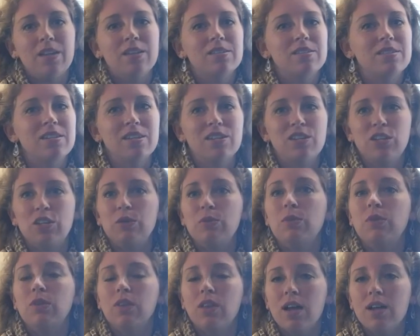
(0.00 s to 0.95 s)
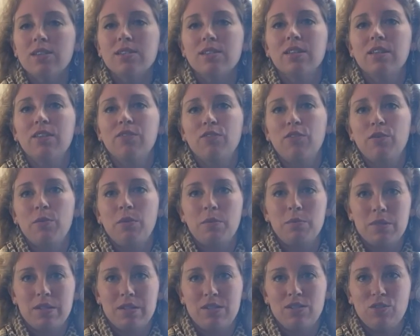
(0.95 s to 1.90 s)
Sending you lots of love from the
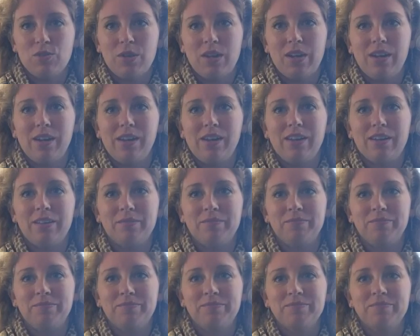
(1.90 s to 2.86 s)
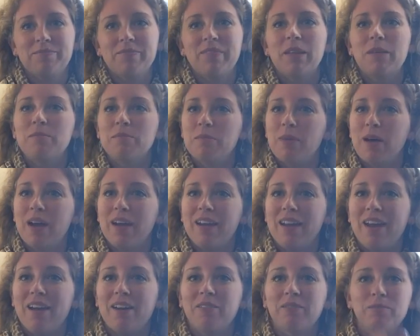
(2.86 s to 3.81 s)
Mediterranean. Bye
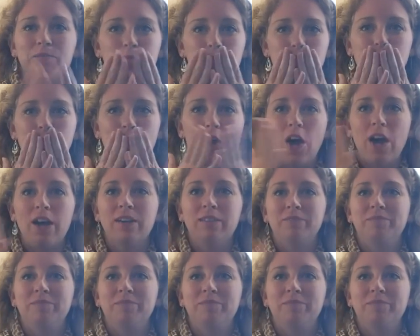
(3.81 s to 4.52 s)
now.